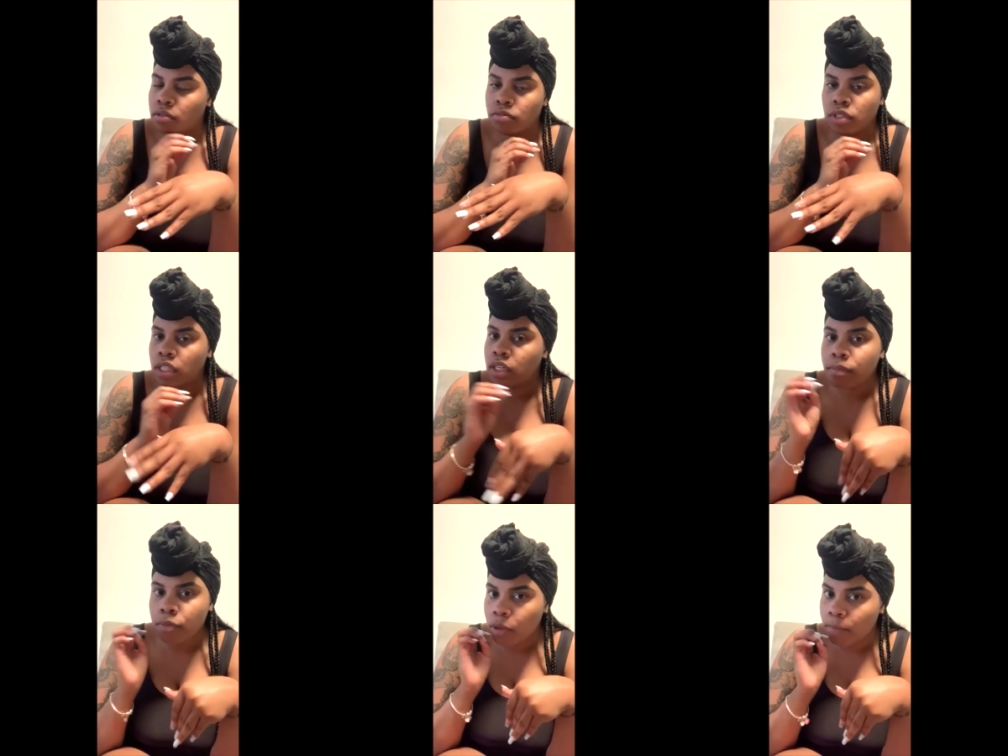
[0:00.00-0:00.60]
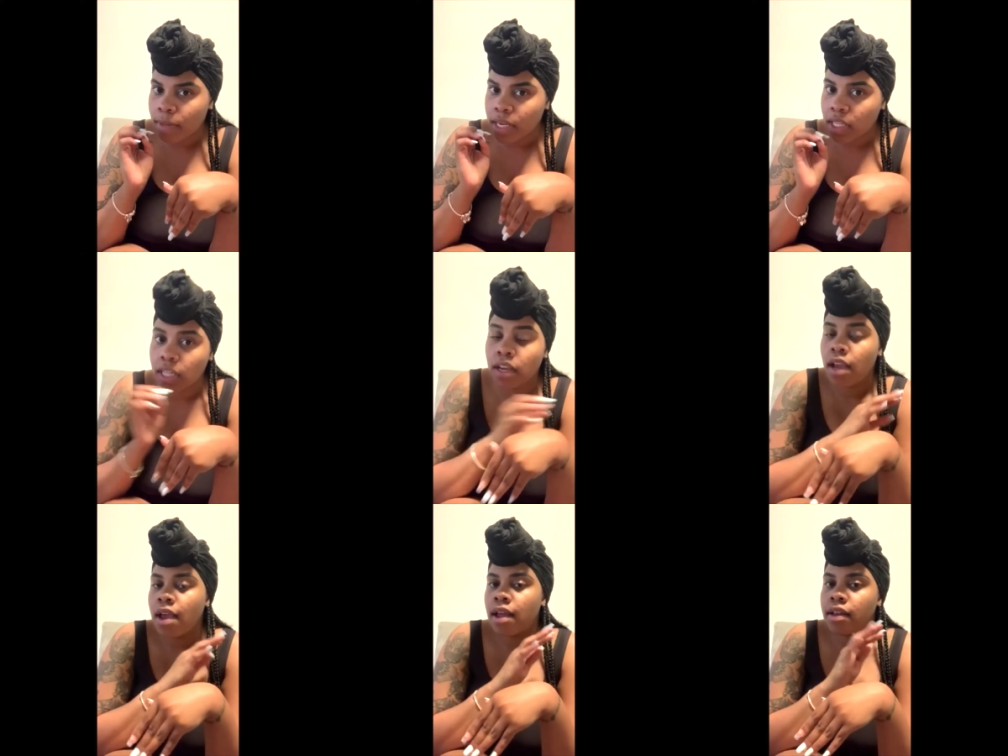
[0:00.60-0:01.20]
Don't send them no
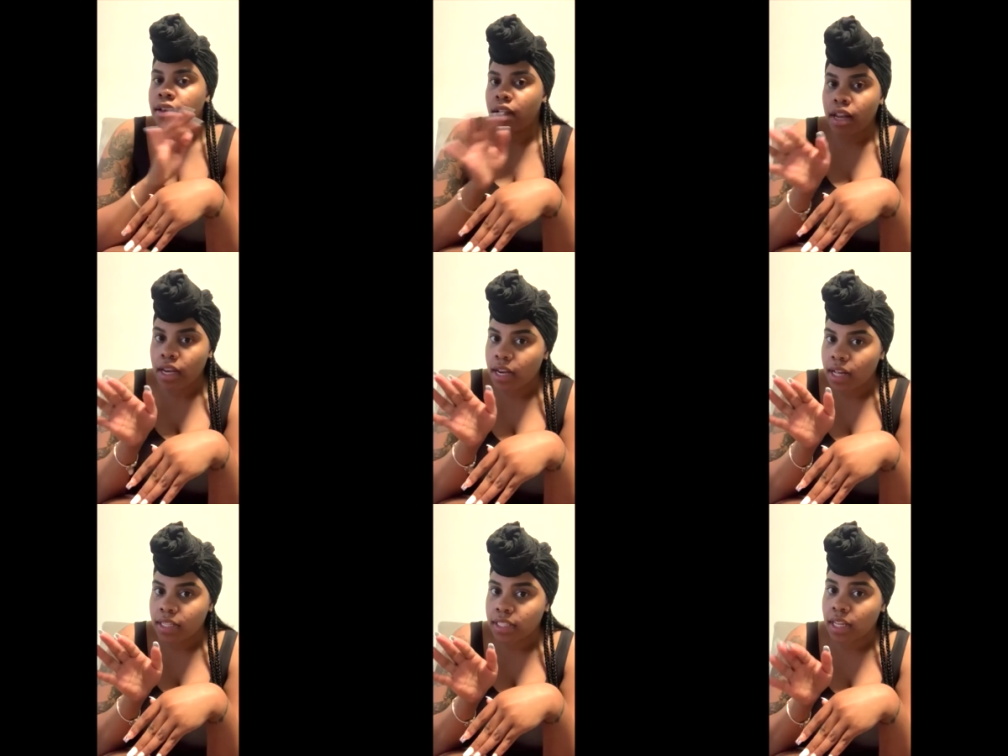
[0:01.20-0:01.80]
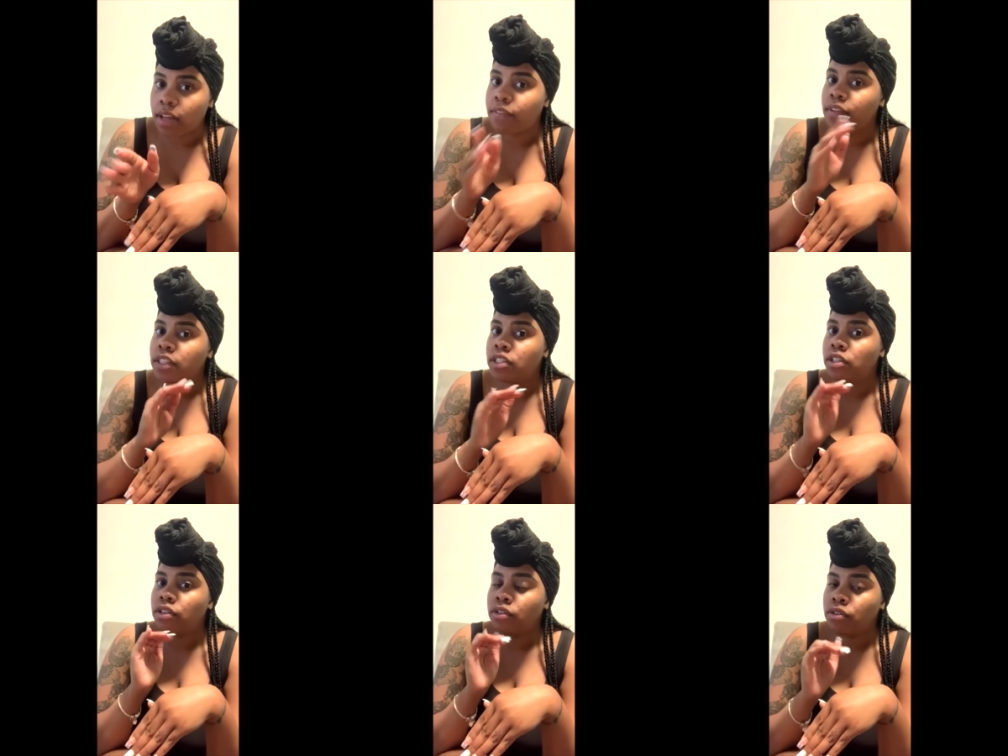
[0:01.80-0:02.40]
money, none of that stuff,
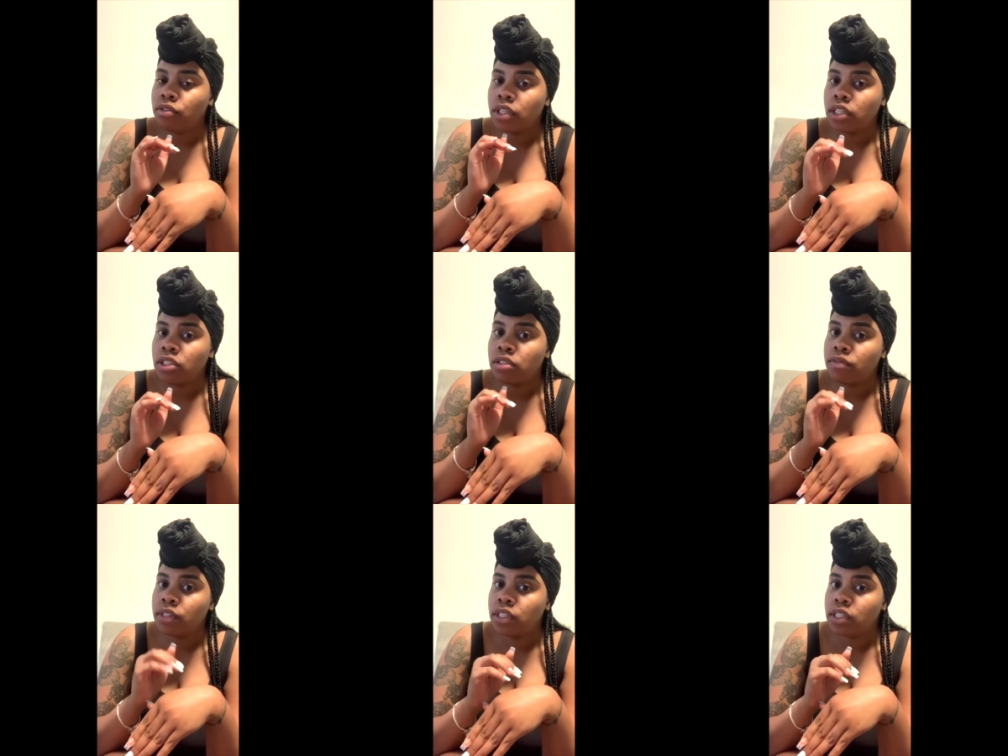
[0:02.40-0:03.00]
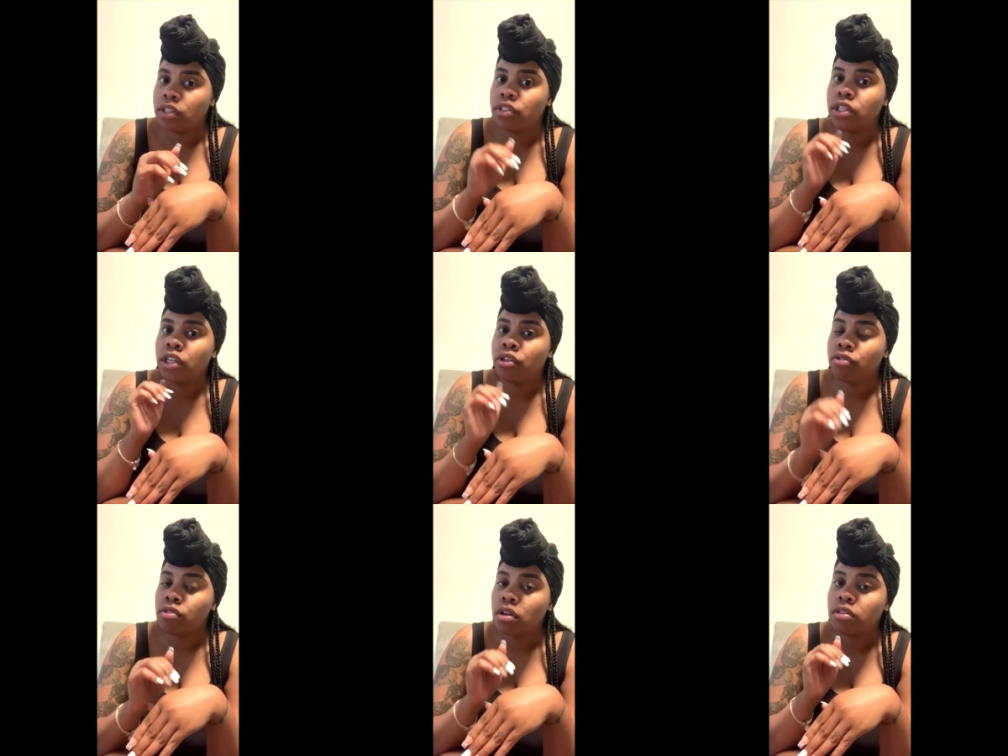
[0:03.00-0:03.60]
until you did your research
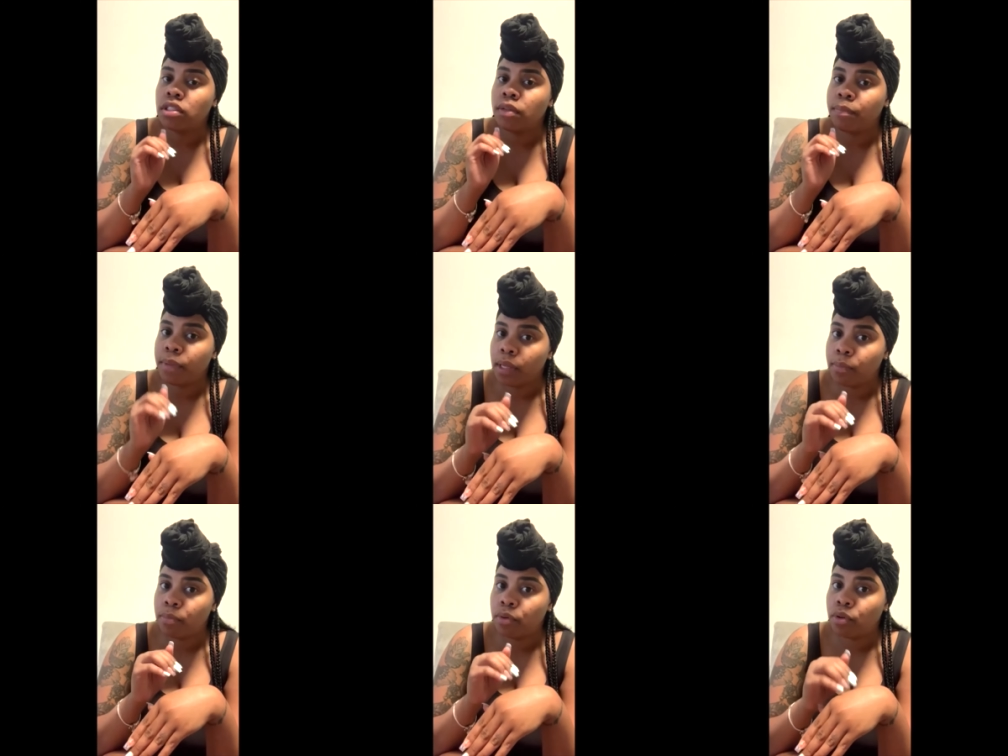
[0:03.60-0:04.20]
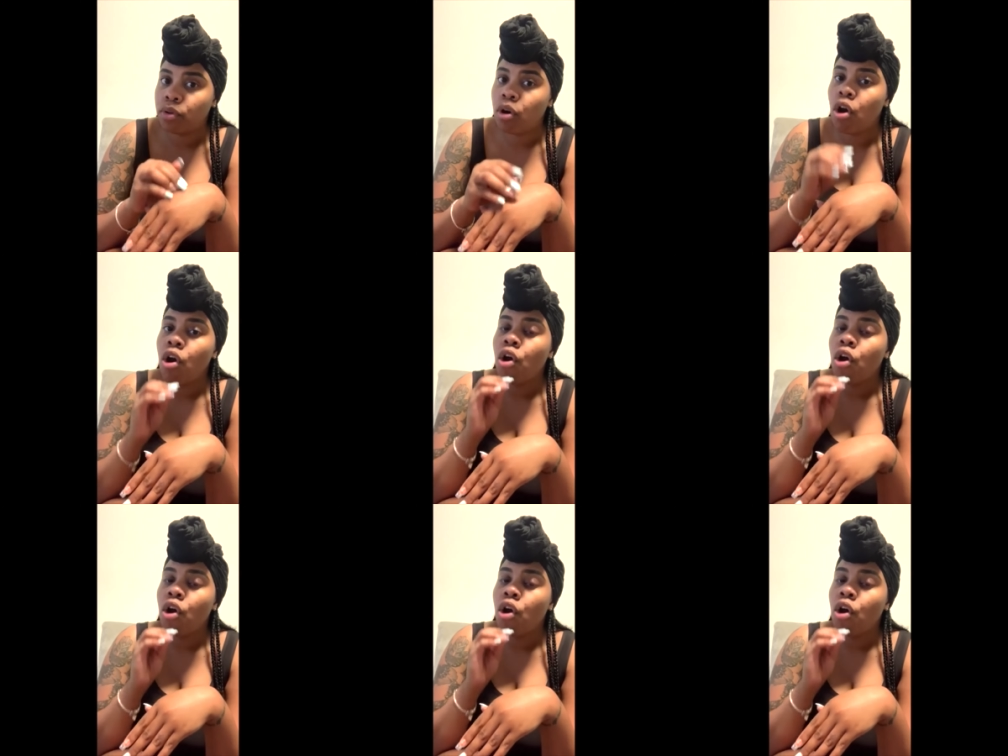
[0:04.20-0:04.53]
and you know some people